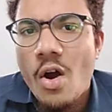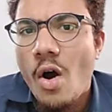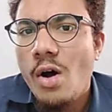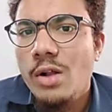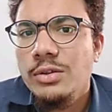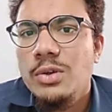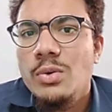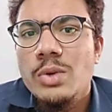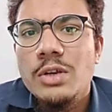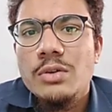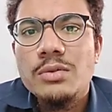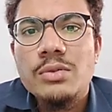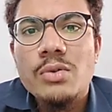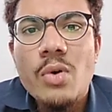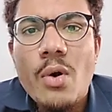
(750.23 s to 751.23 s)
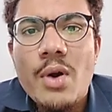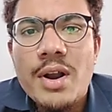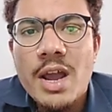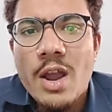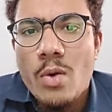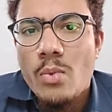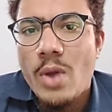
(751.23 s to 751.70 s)
Also we use
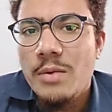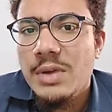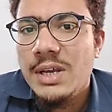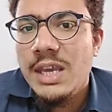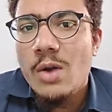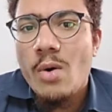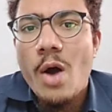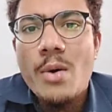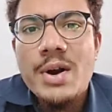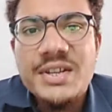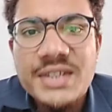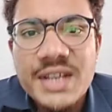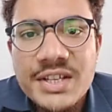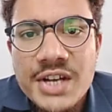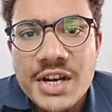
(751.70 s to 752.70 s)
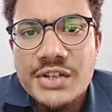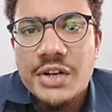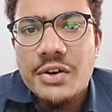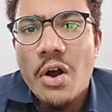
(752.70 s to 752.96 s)
could when we give our suggestion